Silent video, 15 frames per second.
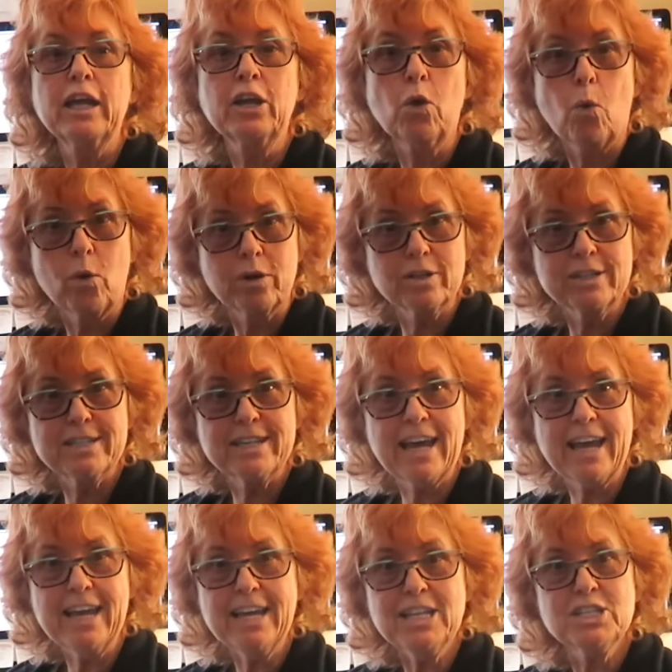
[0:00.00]
an order
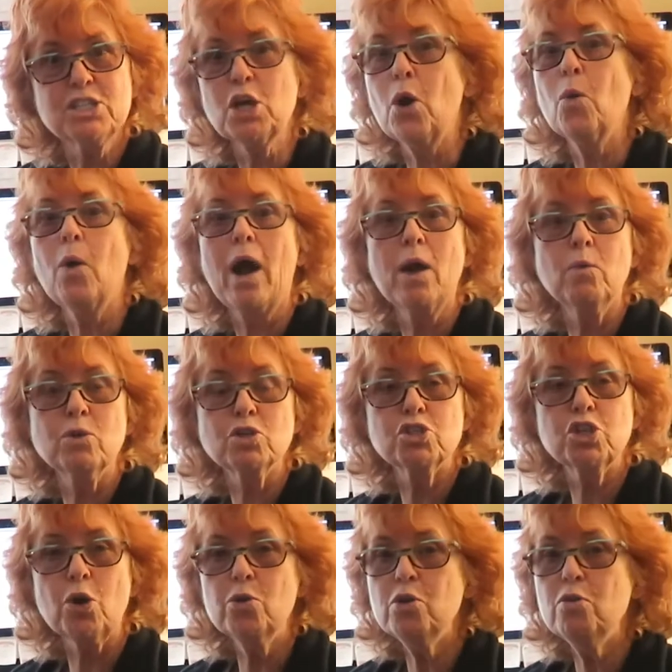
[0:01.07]
today, so I will
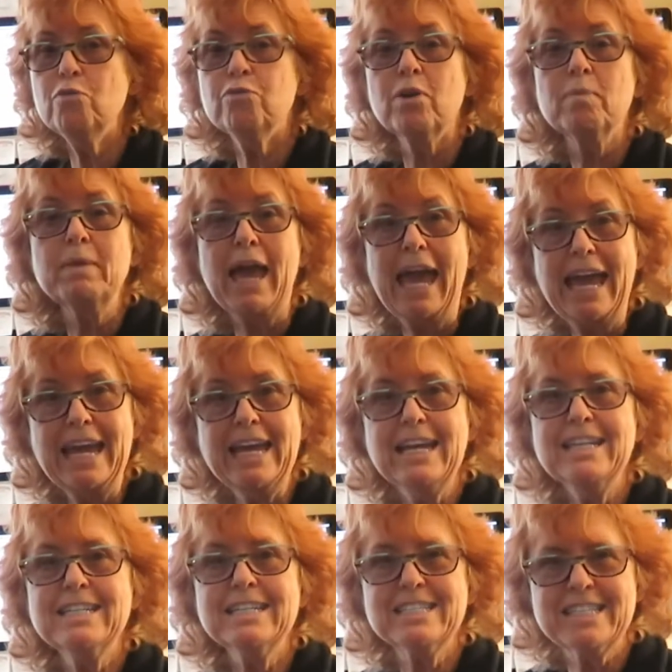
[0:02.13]
show you from A
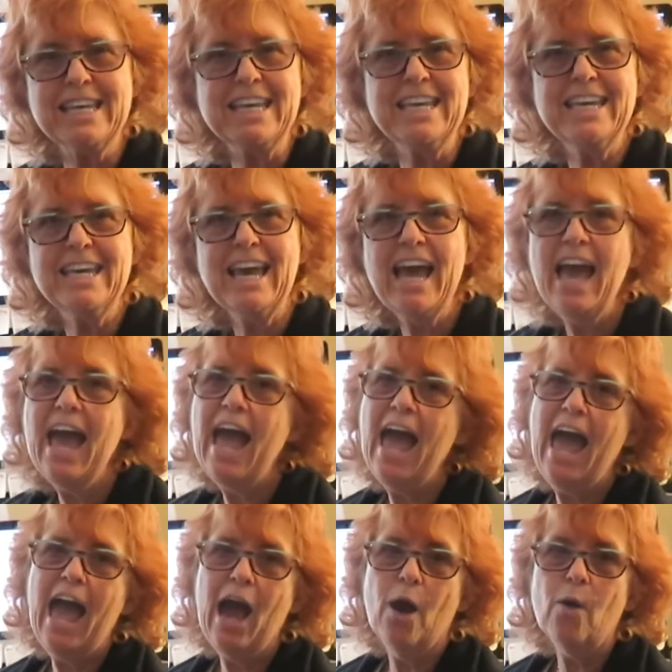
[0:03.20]
to Z
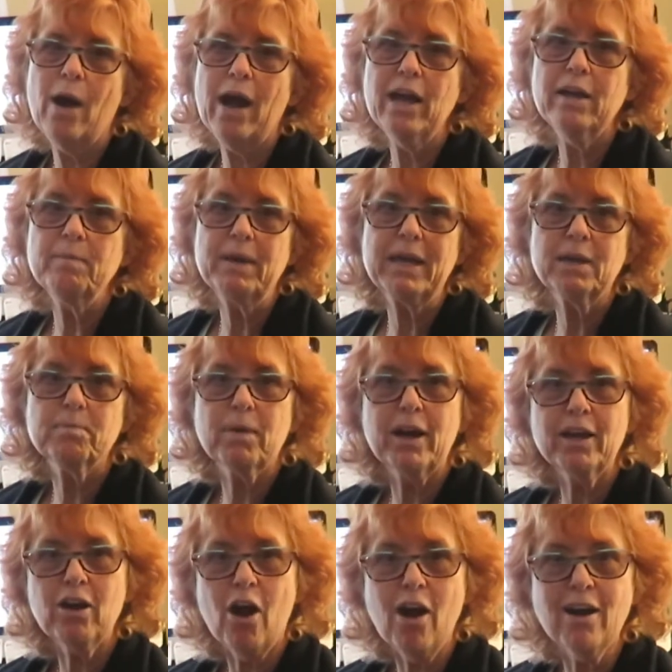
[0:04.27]
how I make
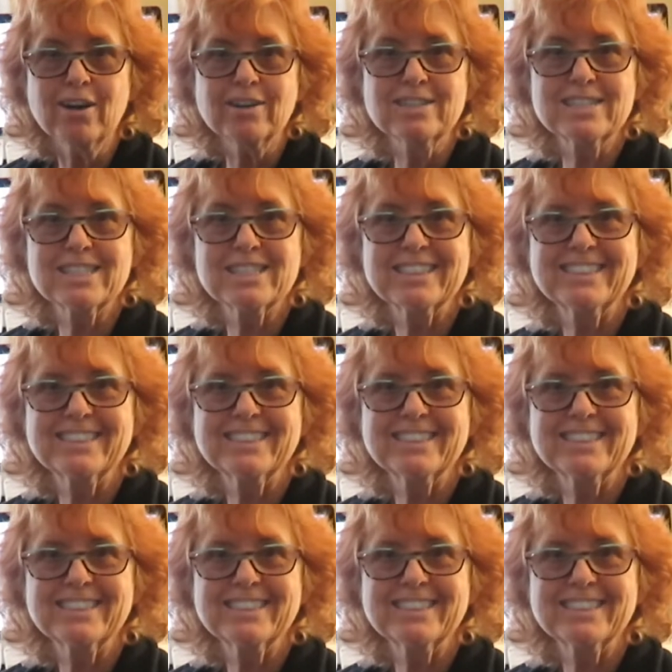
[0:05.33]
my cards.